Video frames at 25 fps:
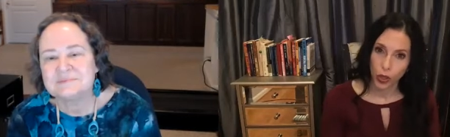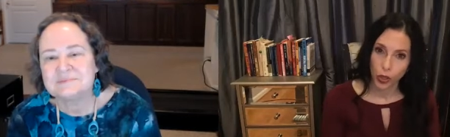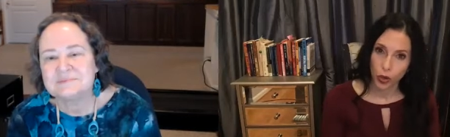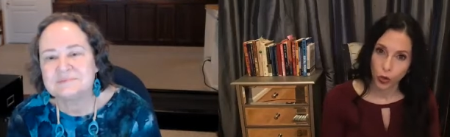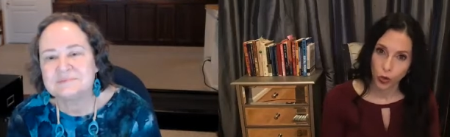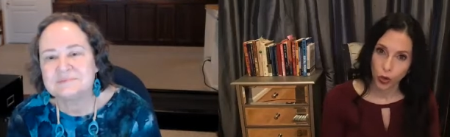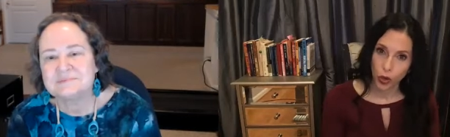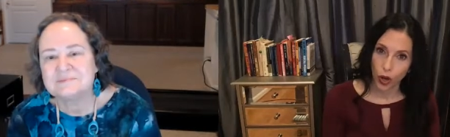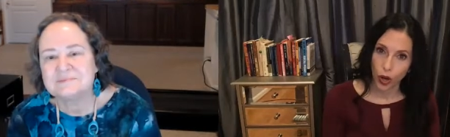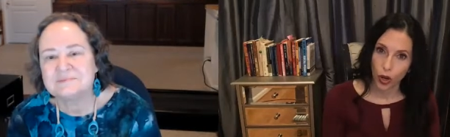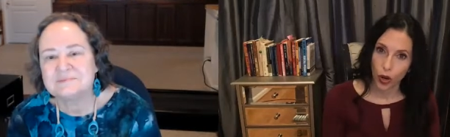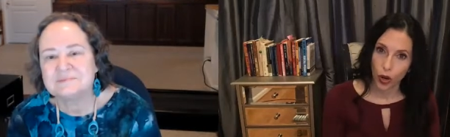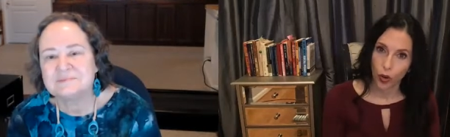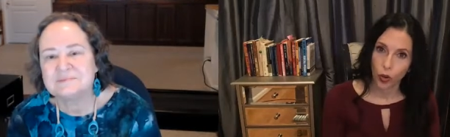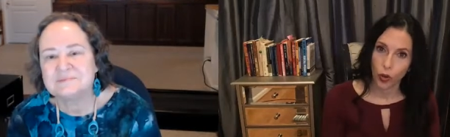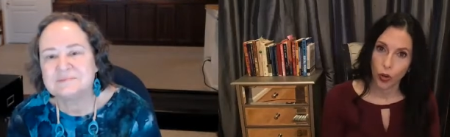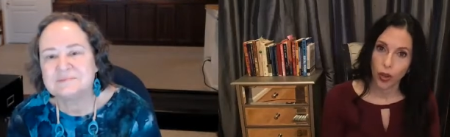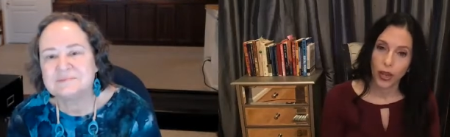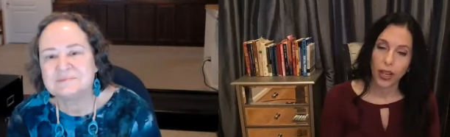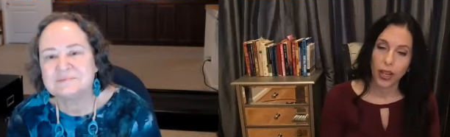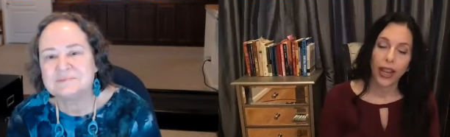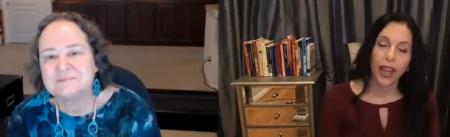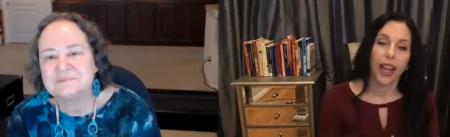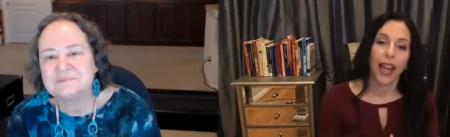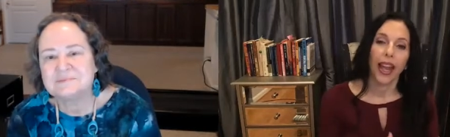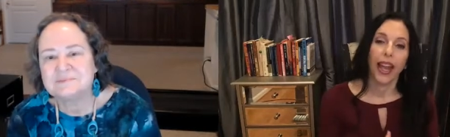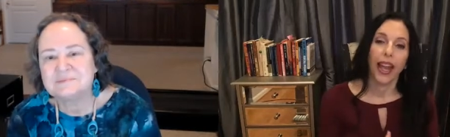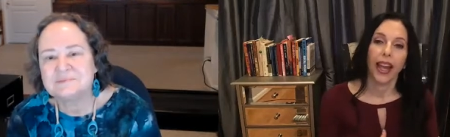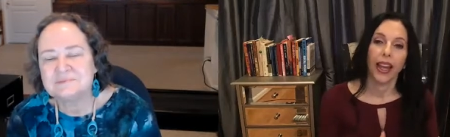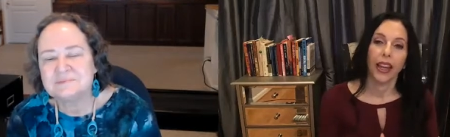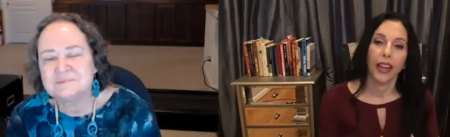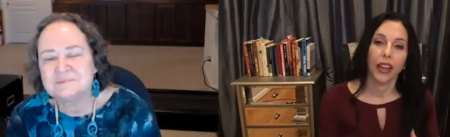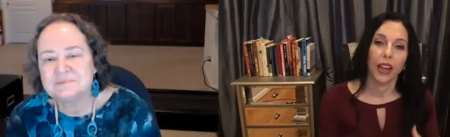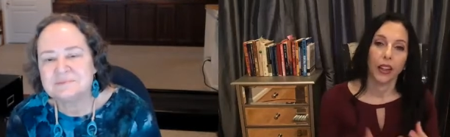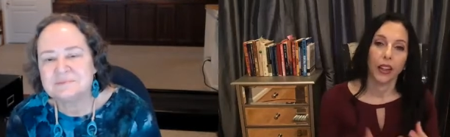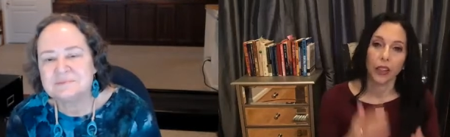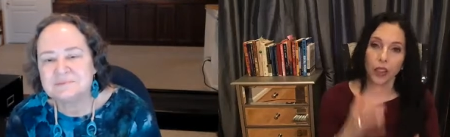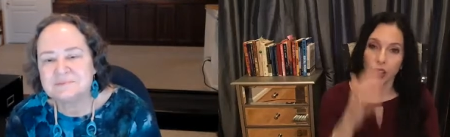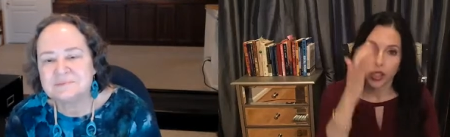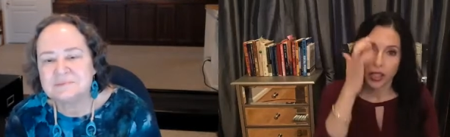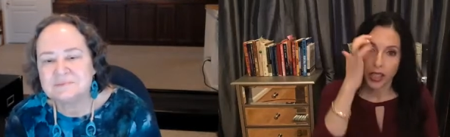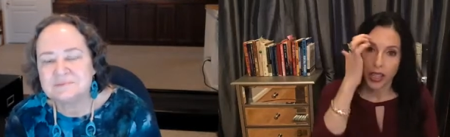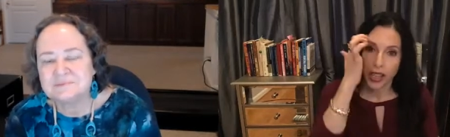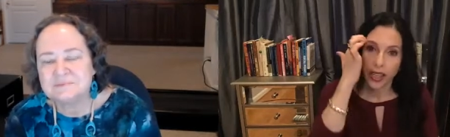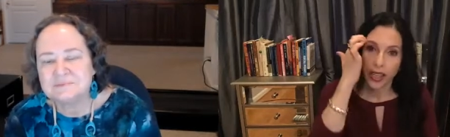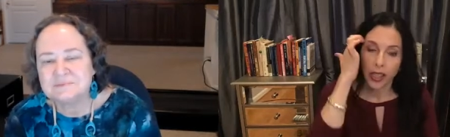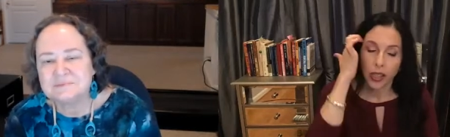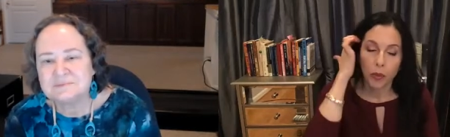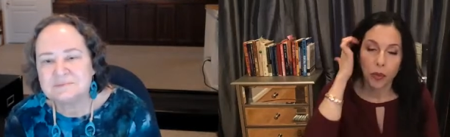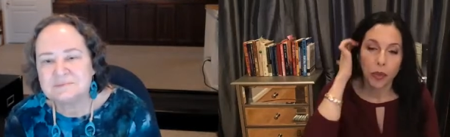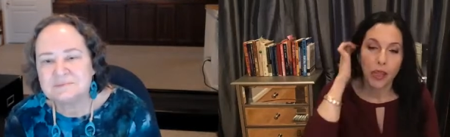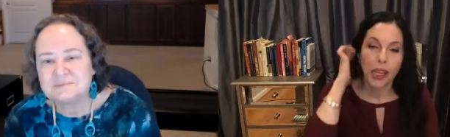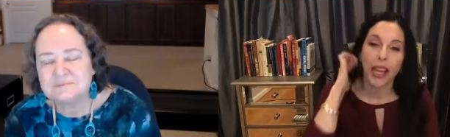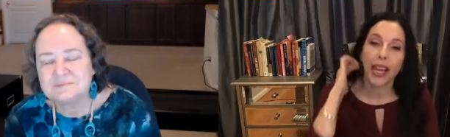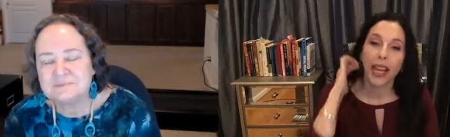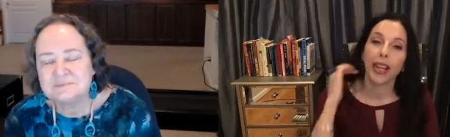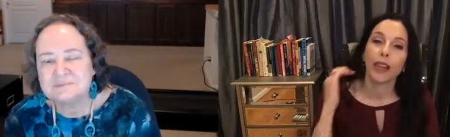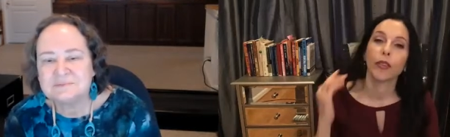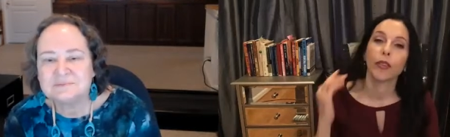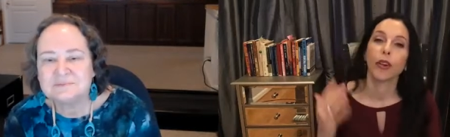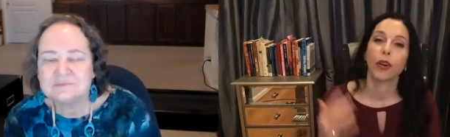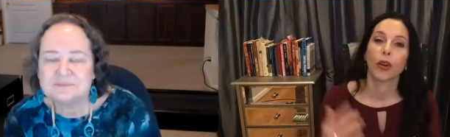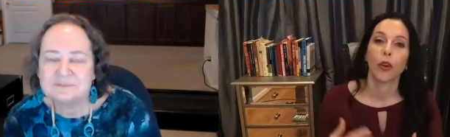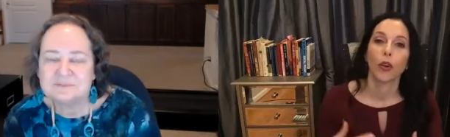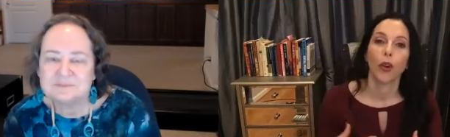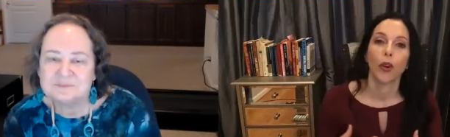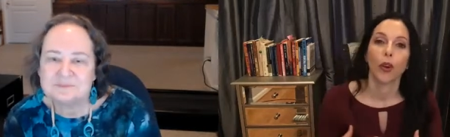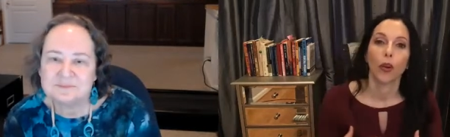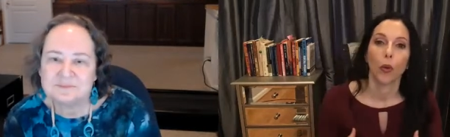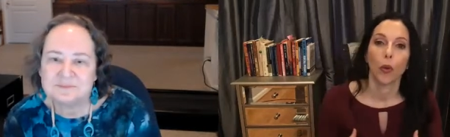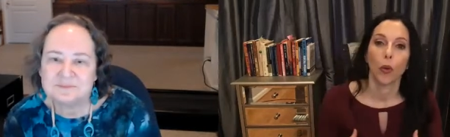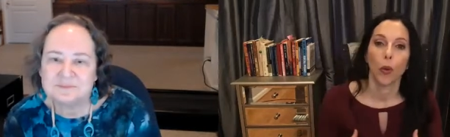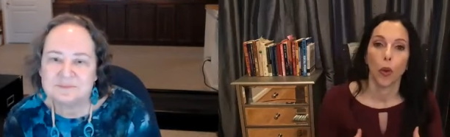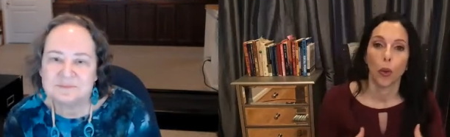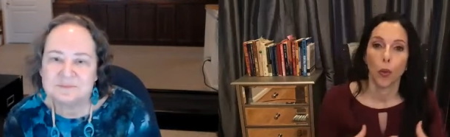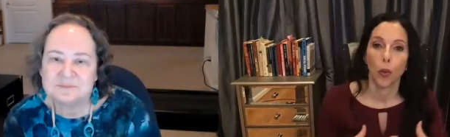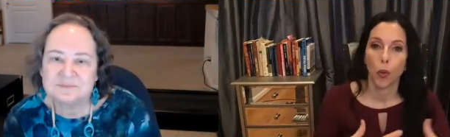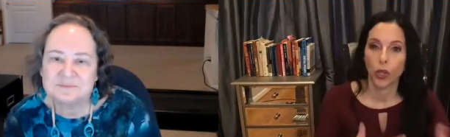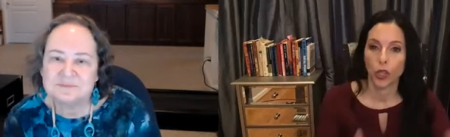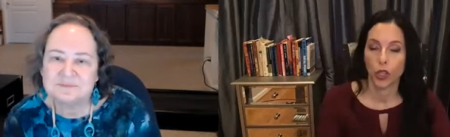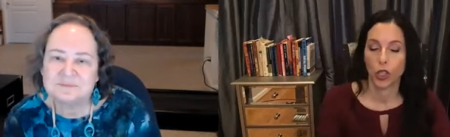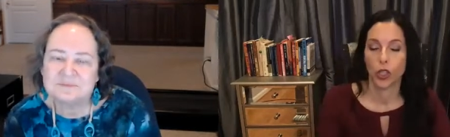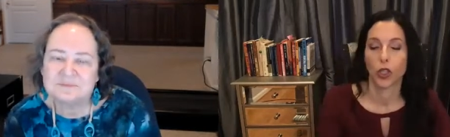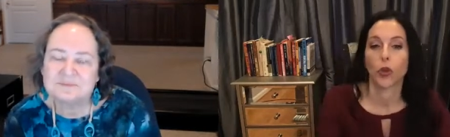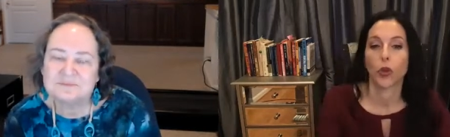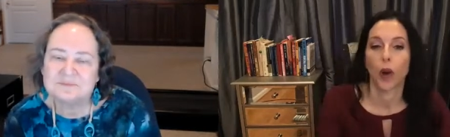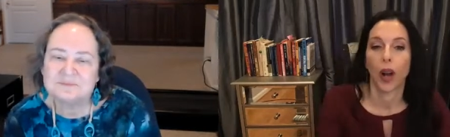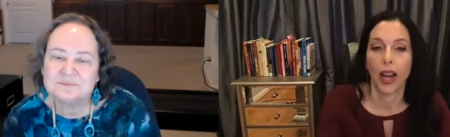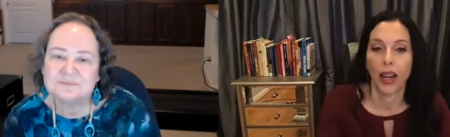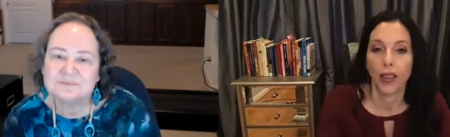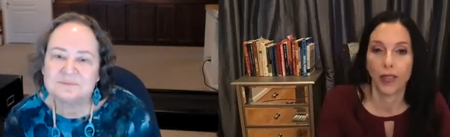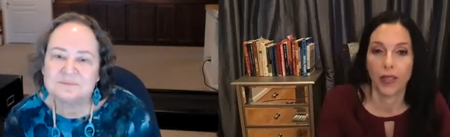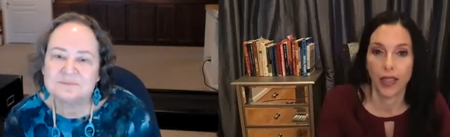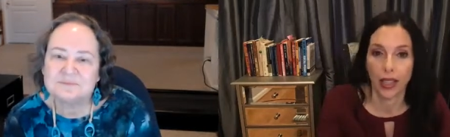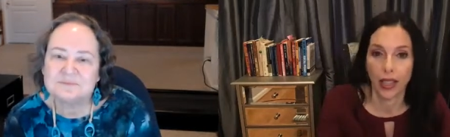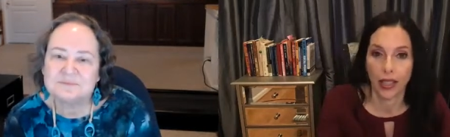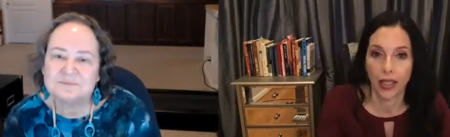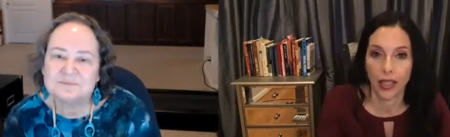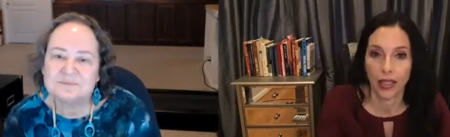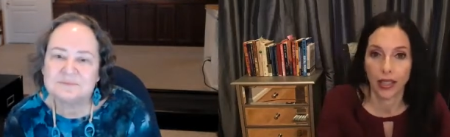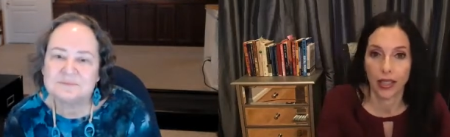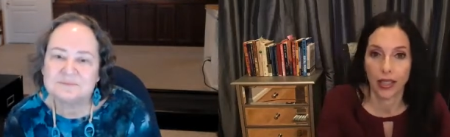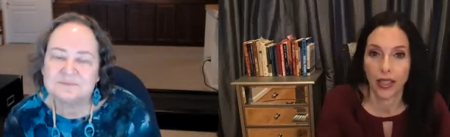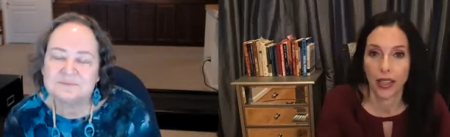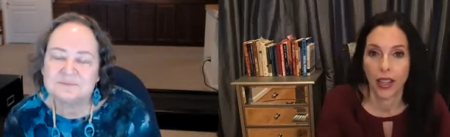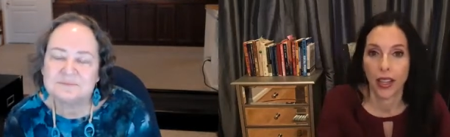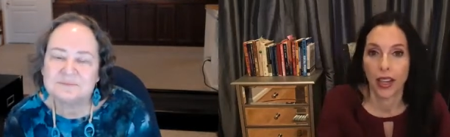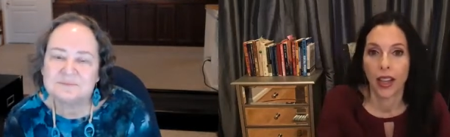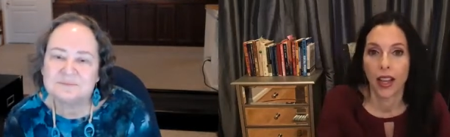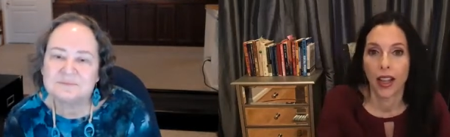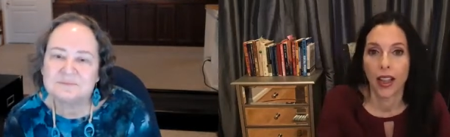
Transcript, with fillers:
Speaker 1: what you know, and understanding the behavior and what's driving this,